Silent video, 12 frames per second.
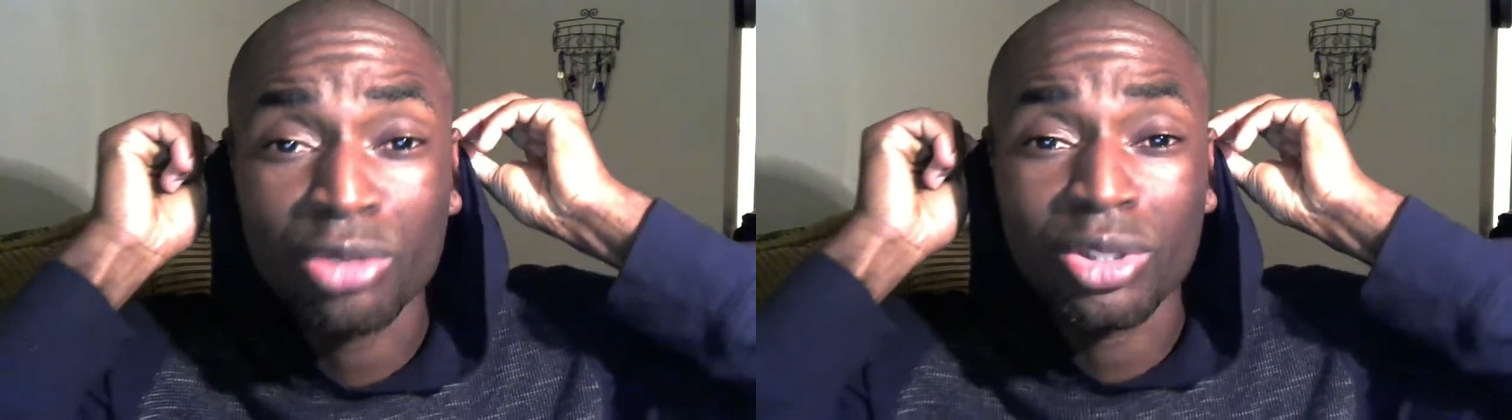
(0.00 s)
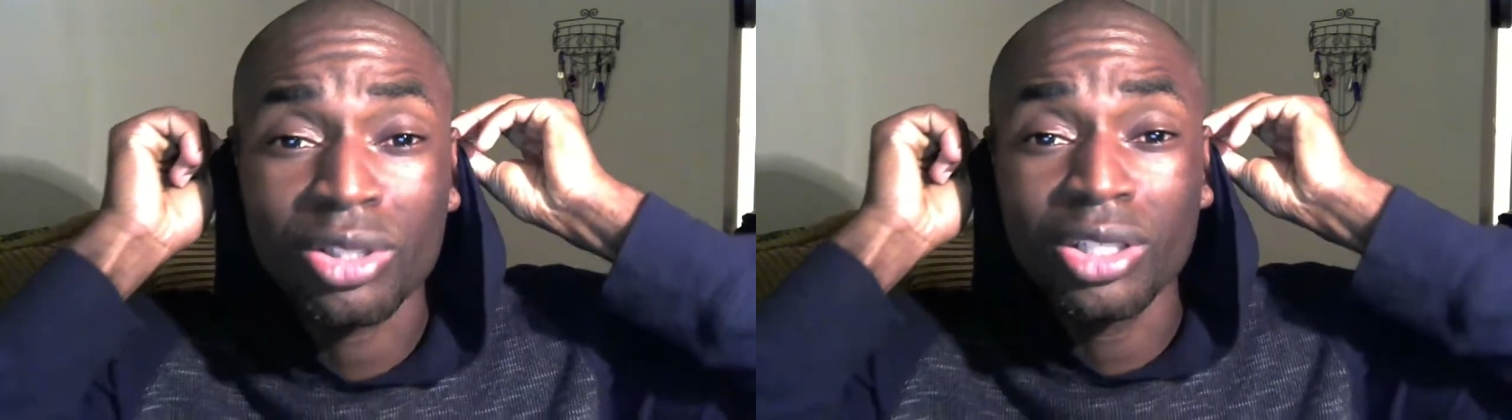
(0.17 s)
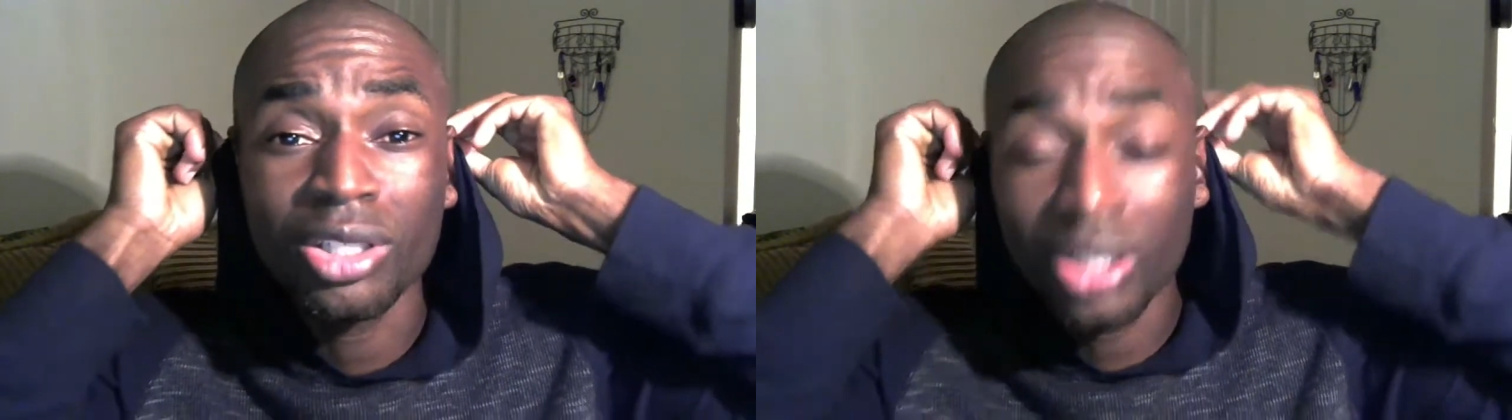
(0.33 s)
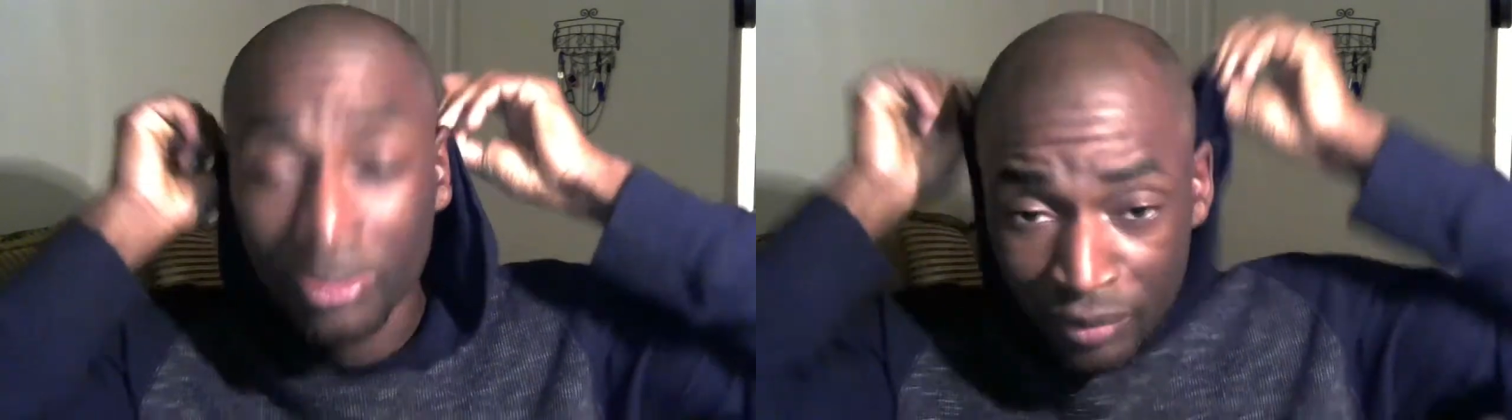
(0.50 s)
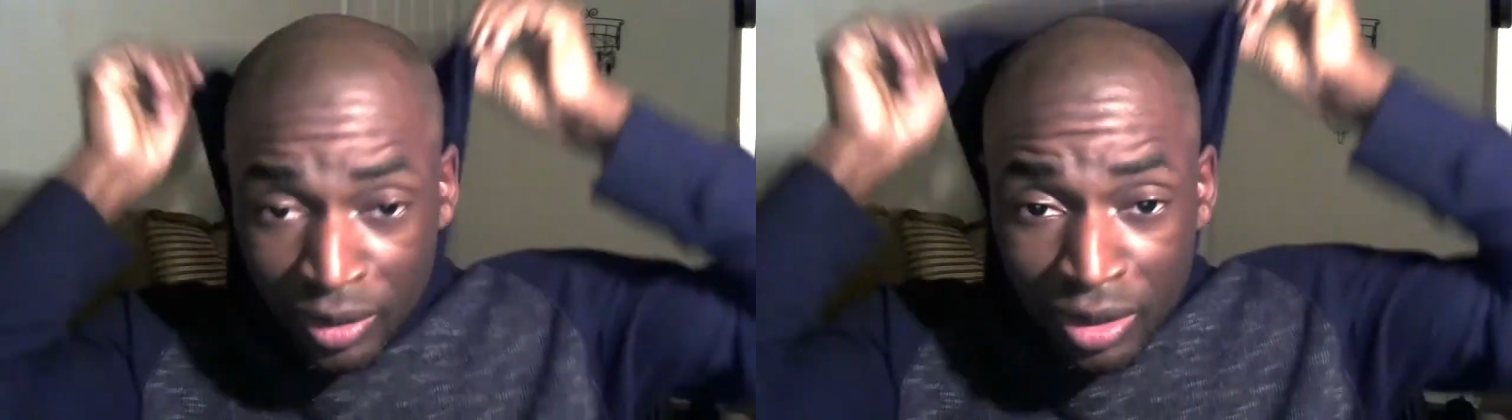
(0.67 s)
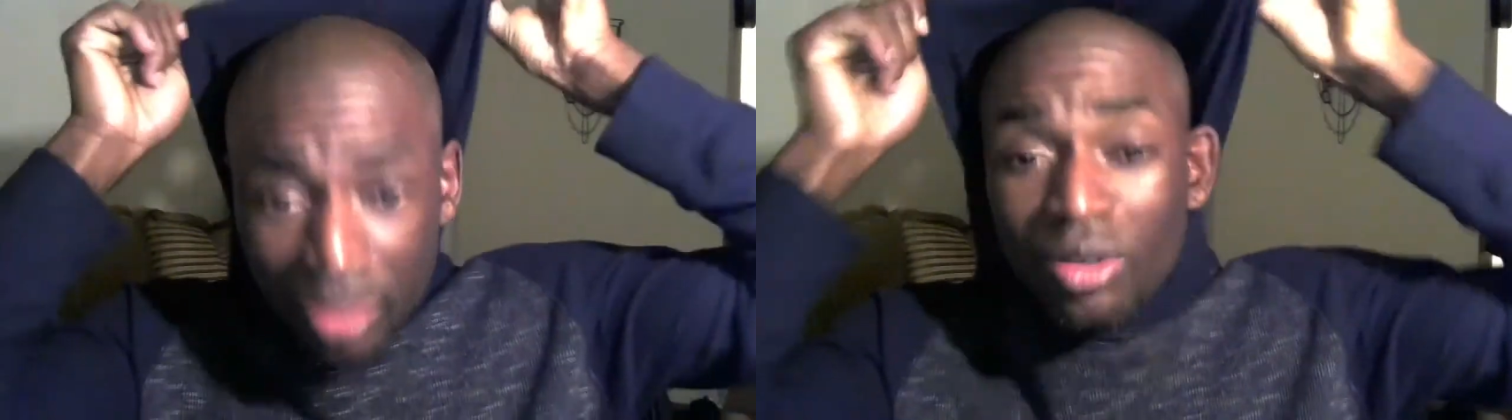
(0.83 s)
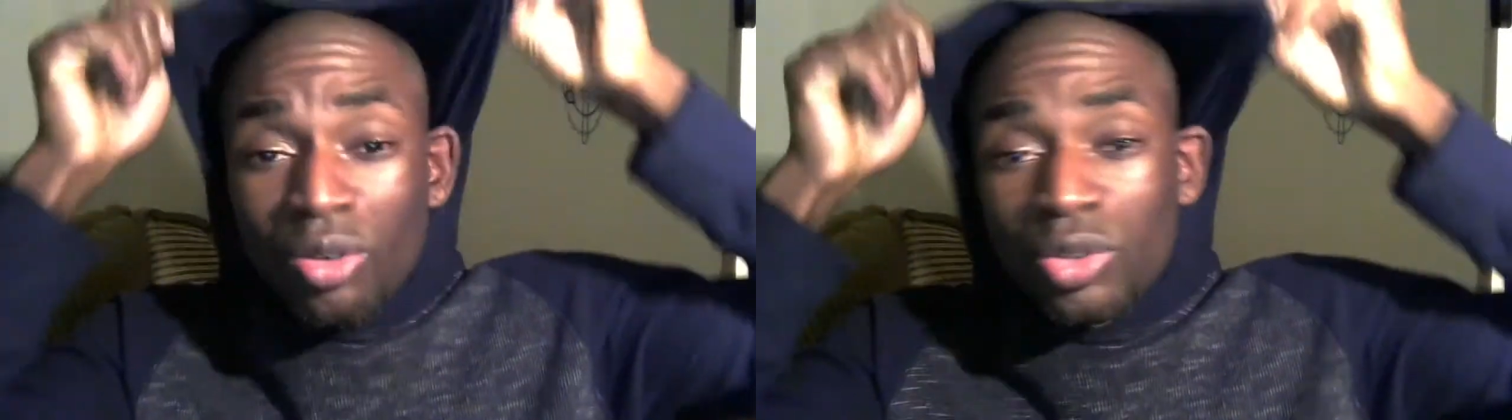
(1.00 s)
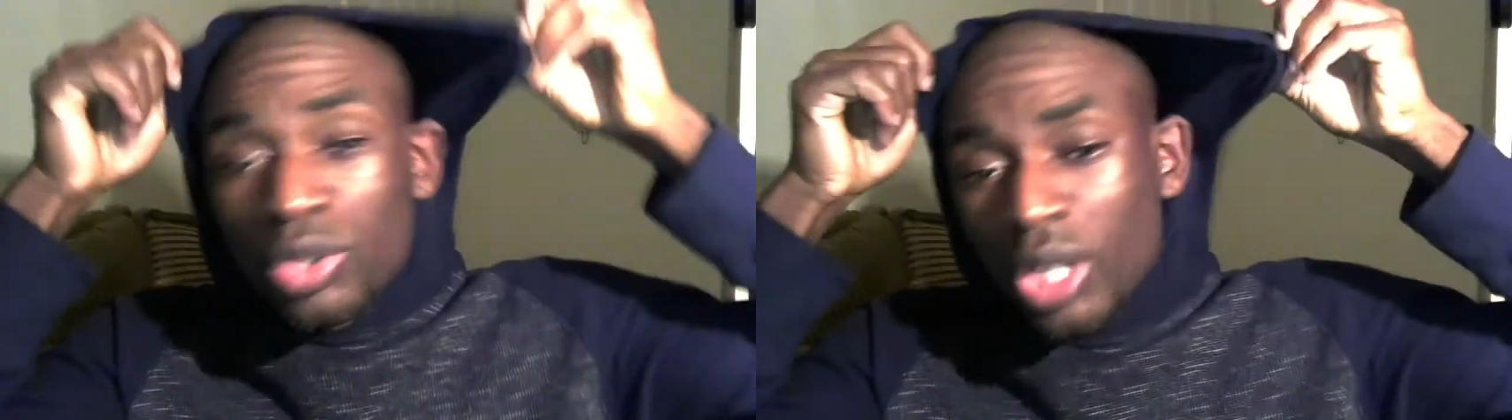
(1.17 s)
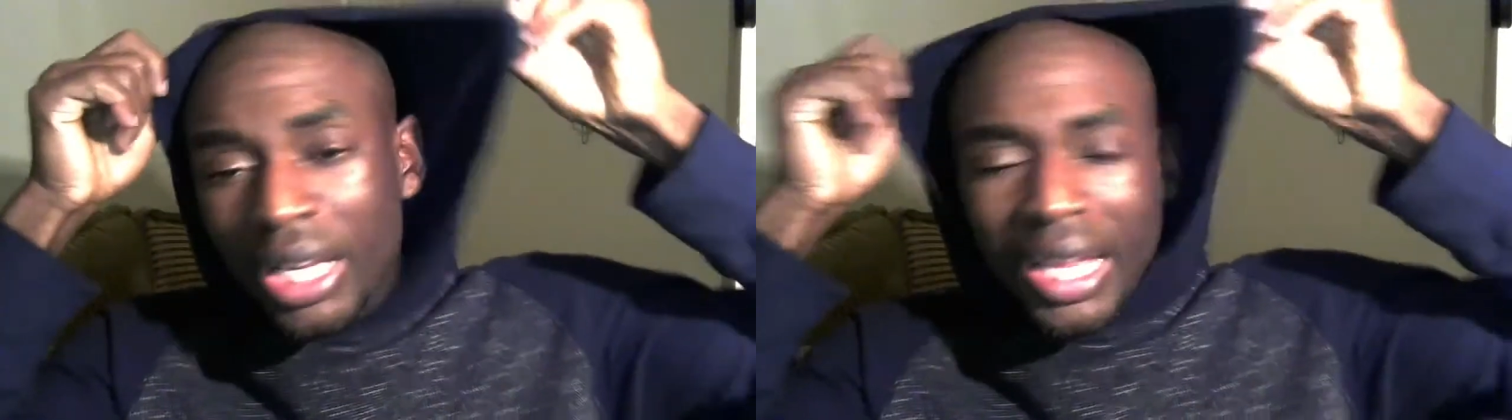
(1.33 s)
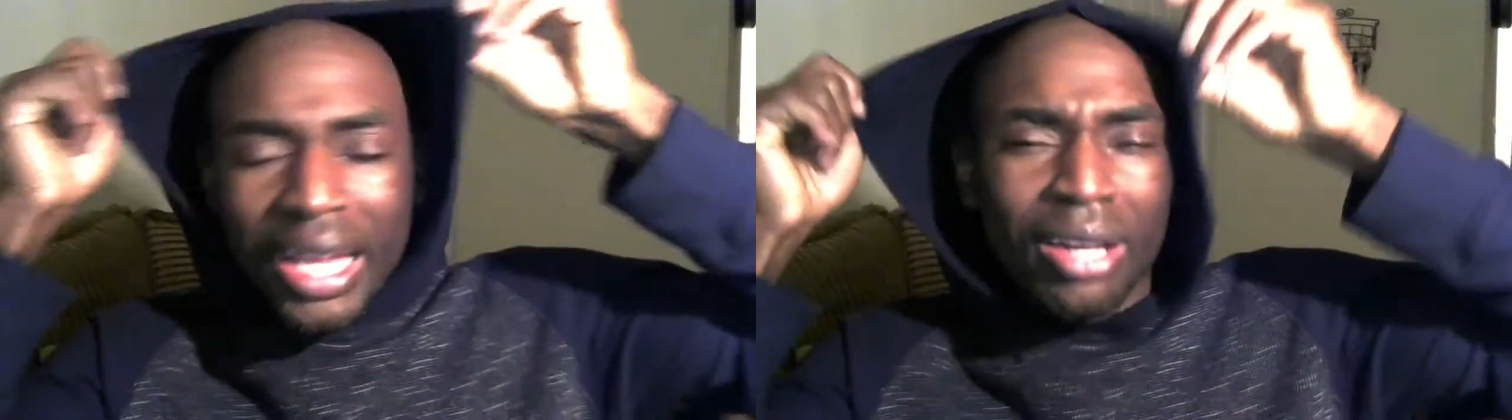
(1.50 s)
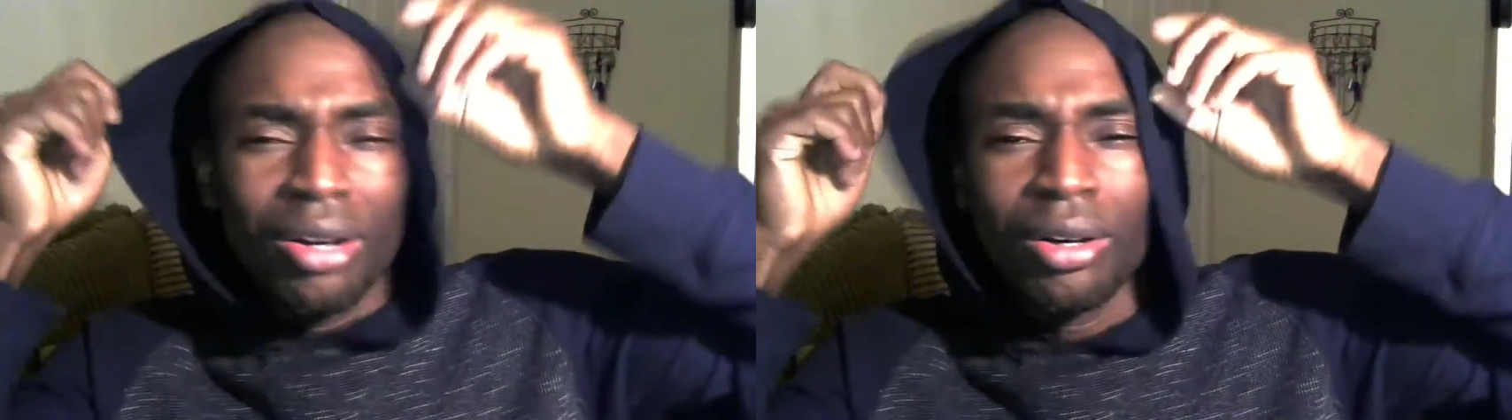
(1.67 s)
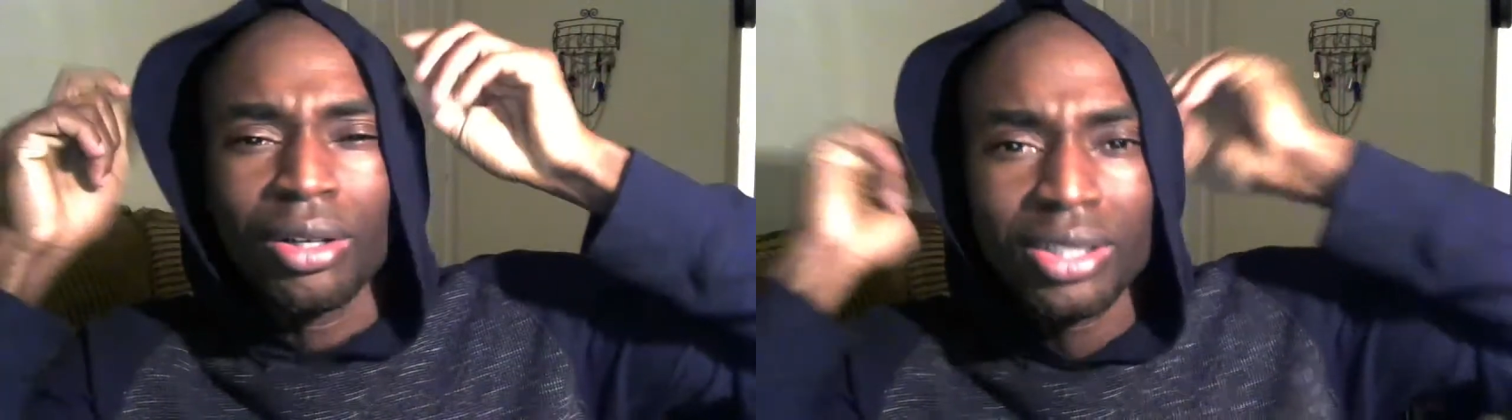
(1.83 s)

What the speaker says: receding, don't try to hang on.